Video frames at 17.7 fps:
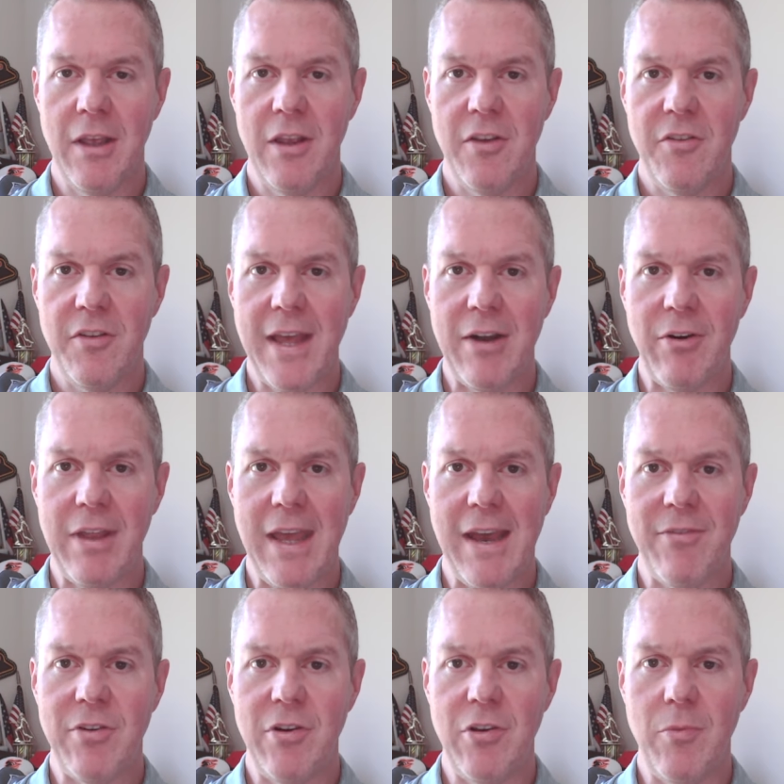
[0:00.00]
Saturday
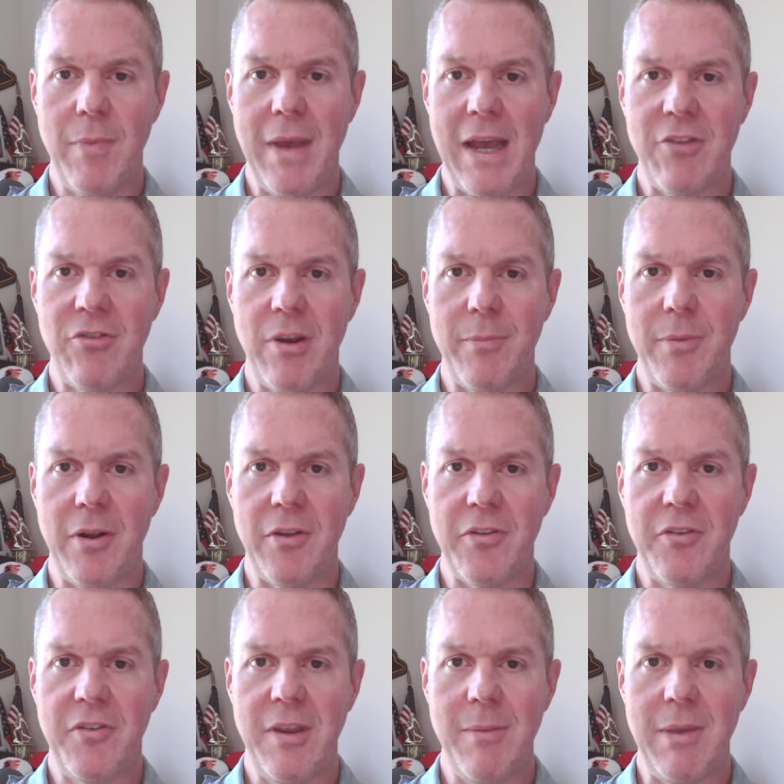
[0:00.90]
afternoon matchup
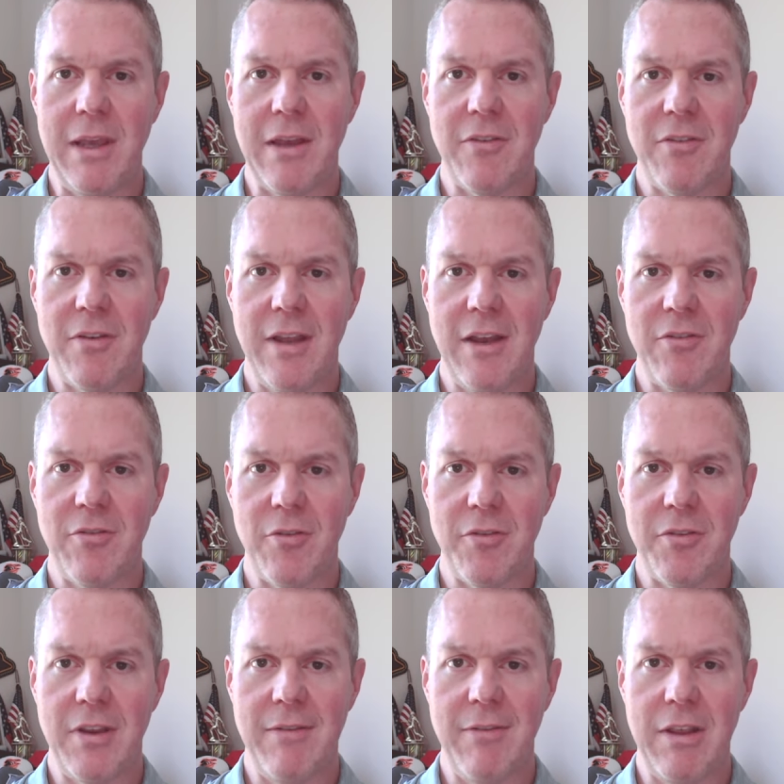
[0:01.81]
on CBS
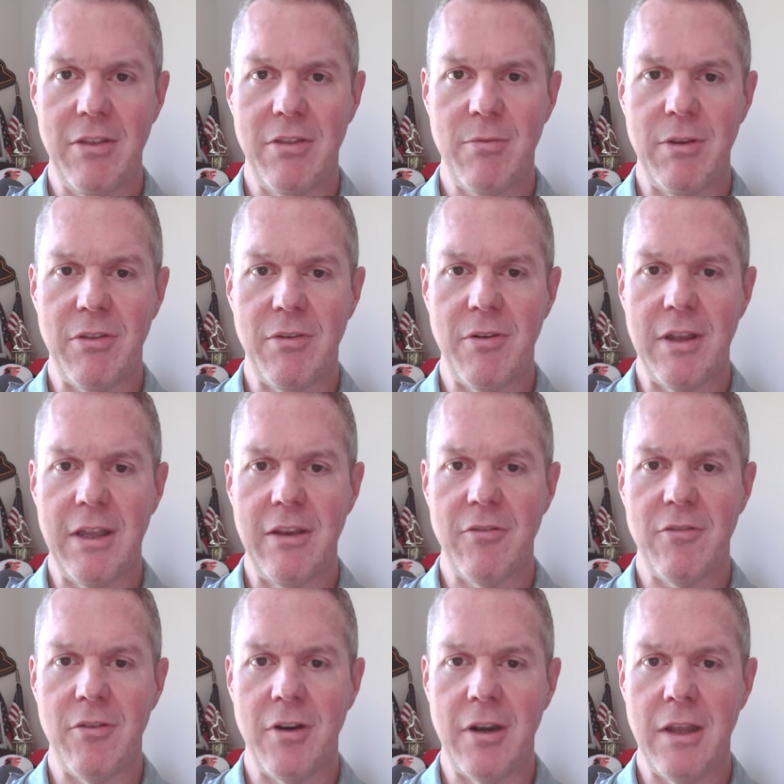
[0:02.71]
National TV, 3:30
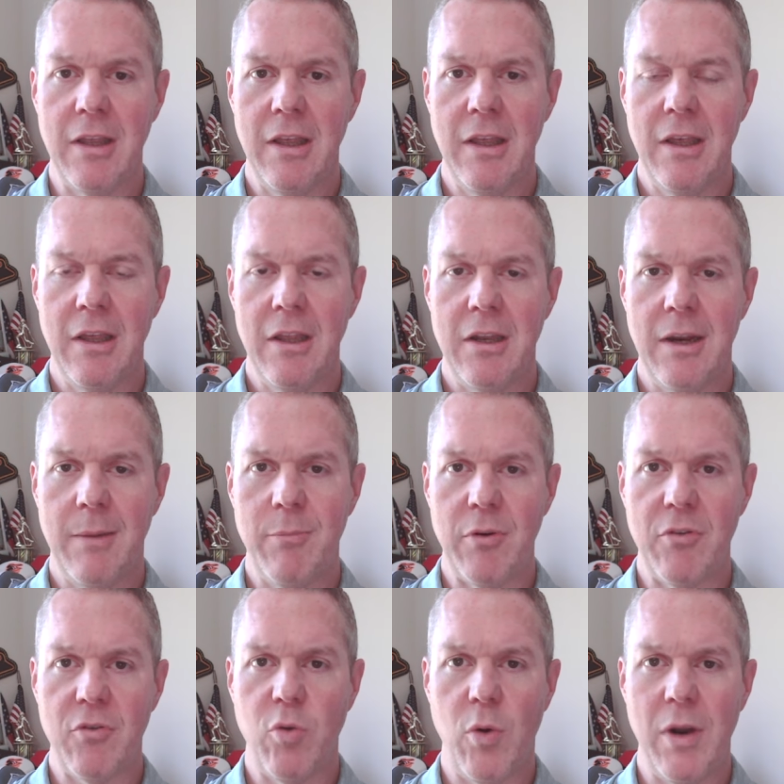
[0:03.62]
Eastern,
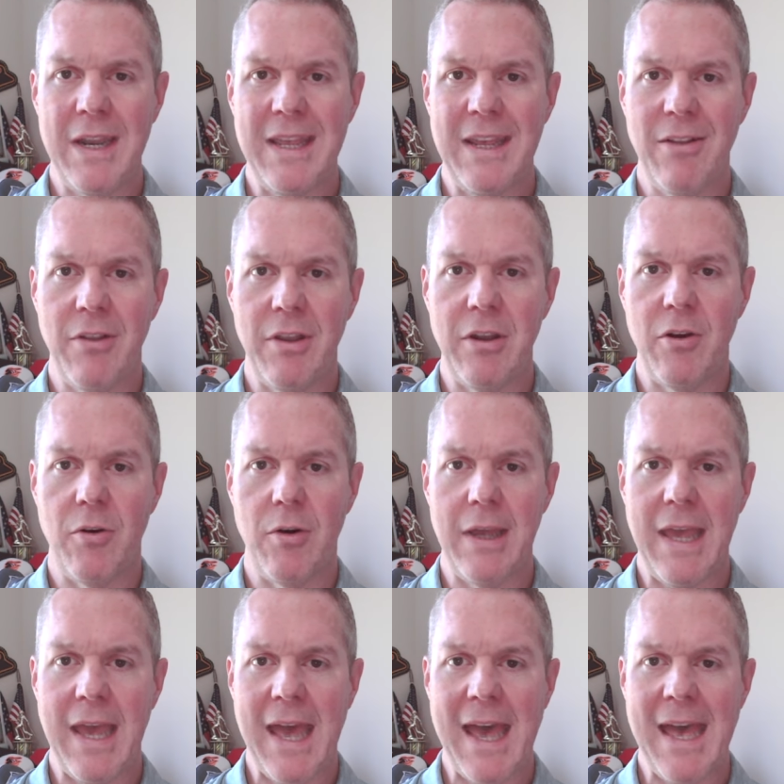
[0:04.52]
number 20
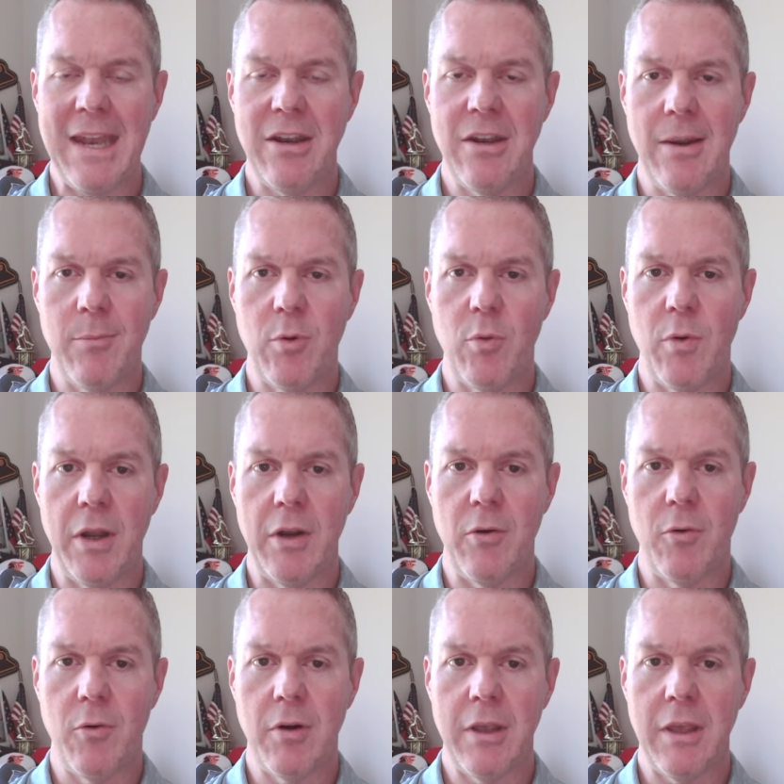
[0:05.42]
Illinois at #1
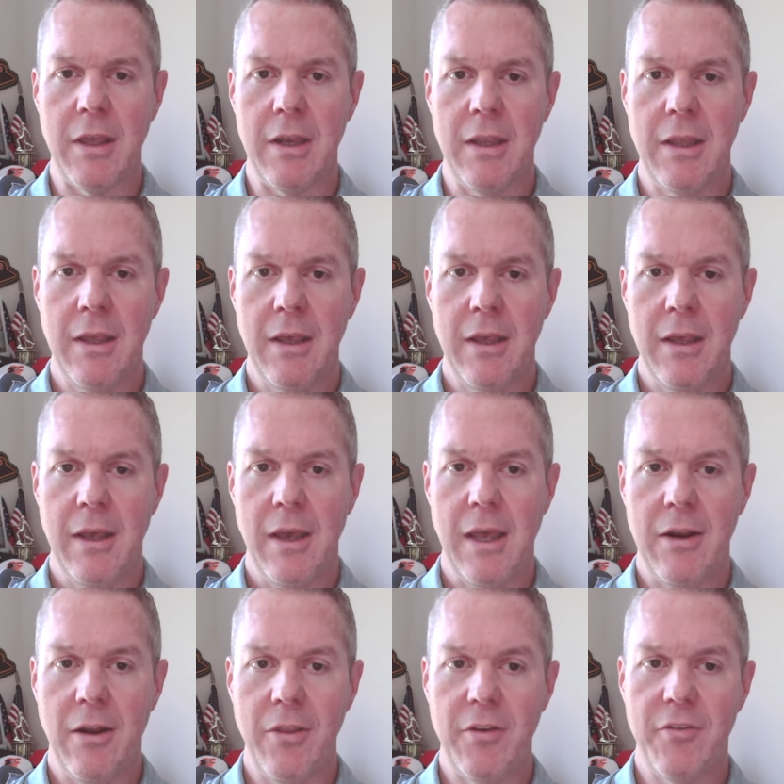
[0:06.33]
Oregon.
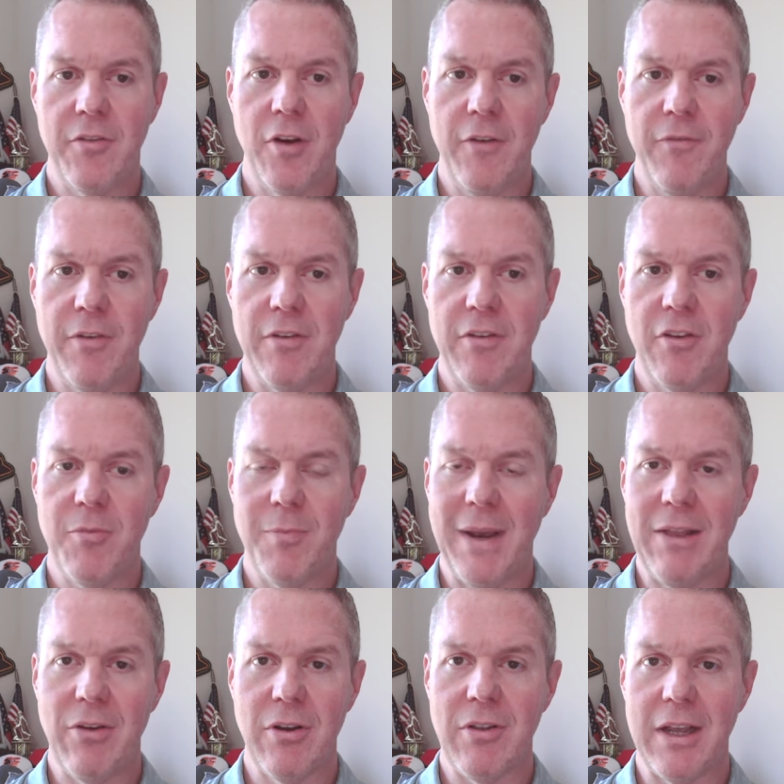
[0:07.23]
And on the surface, this
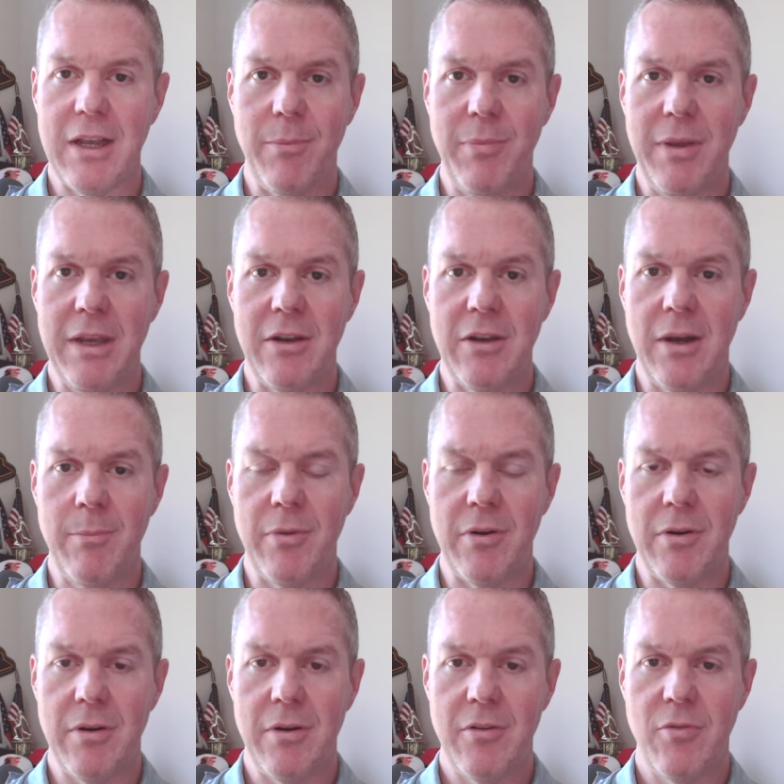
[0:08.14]
might look like a big
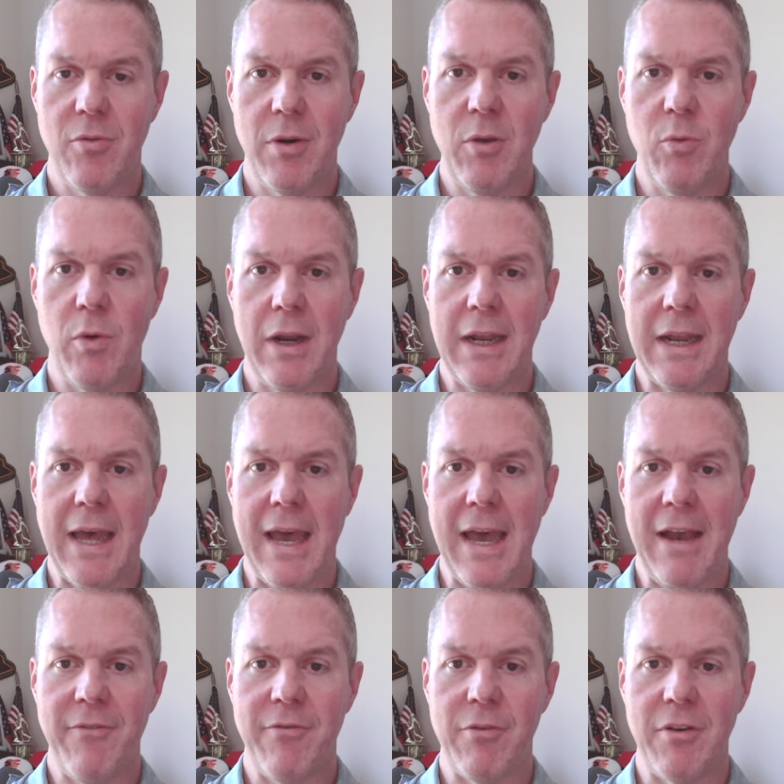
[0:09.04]
number,
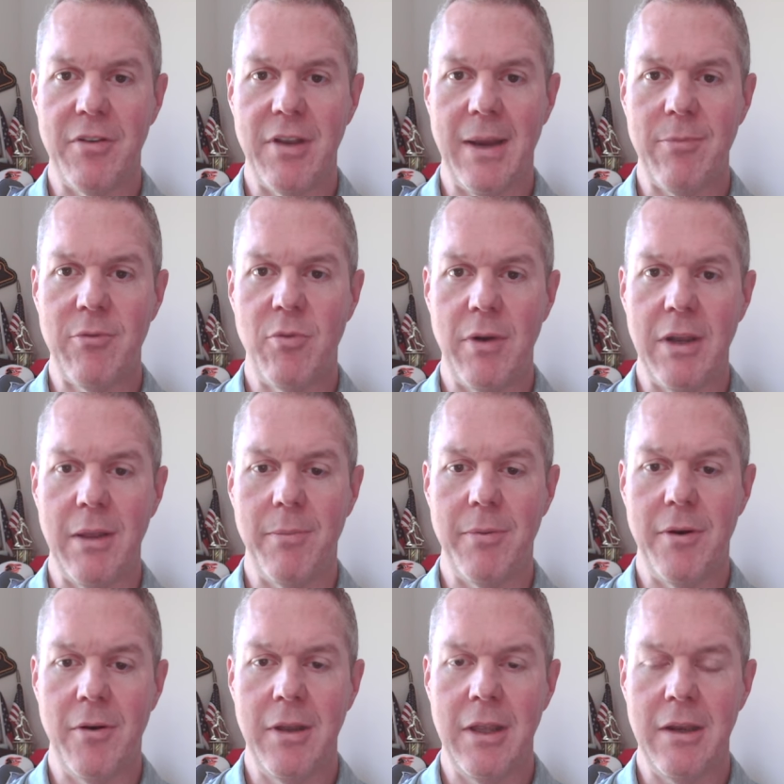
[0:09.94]
21.5 for a top 20
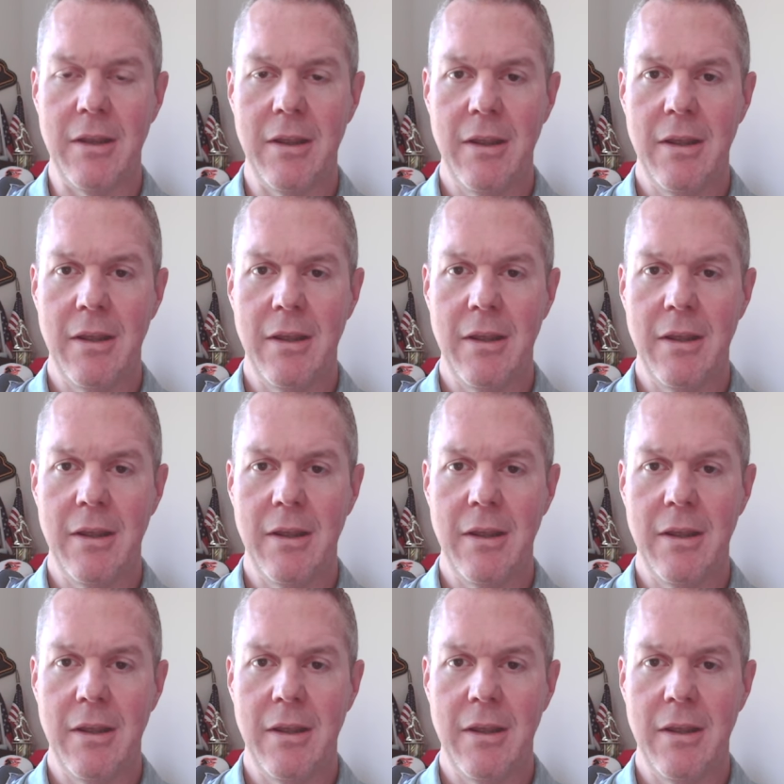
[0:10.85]
opponent.